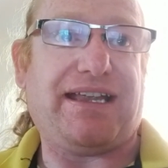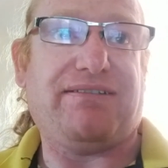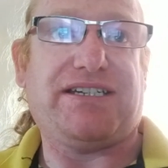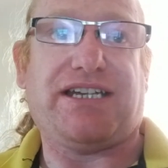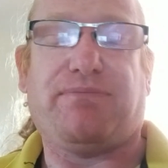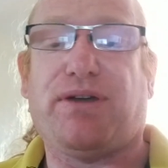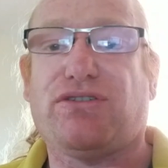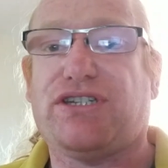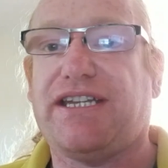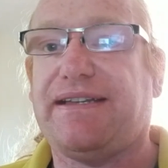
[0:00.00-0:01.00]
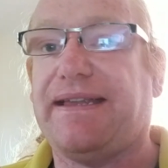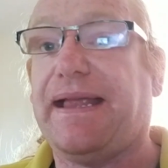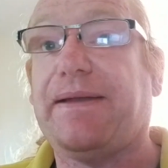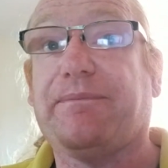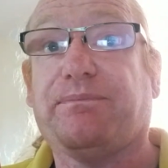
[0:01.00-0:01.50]
which I posted
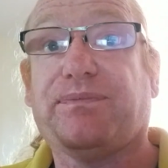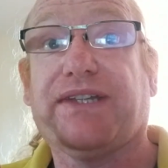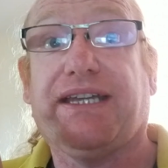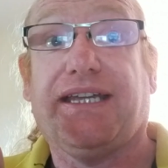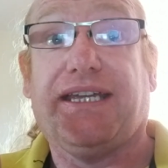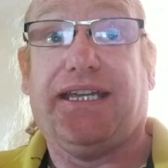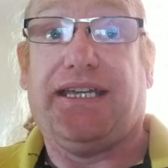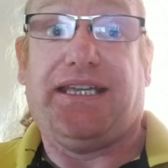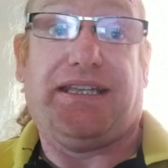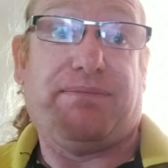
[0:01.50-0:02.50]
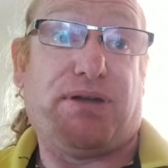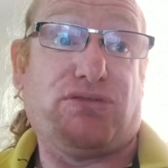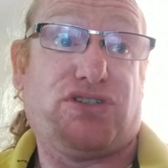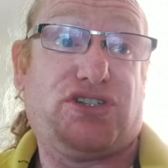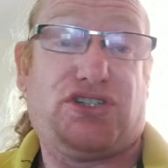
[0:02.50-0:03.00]
in the
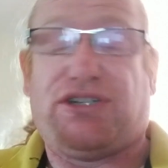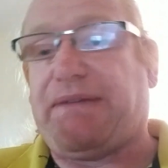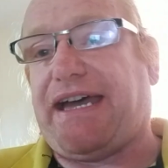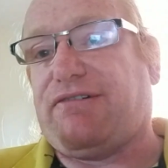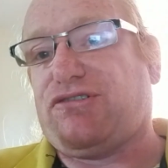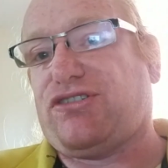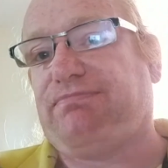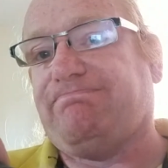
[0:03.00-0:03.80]
posts about,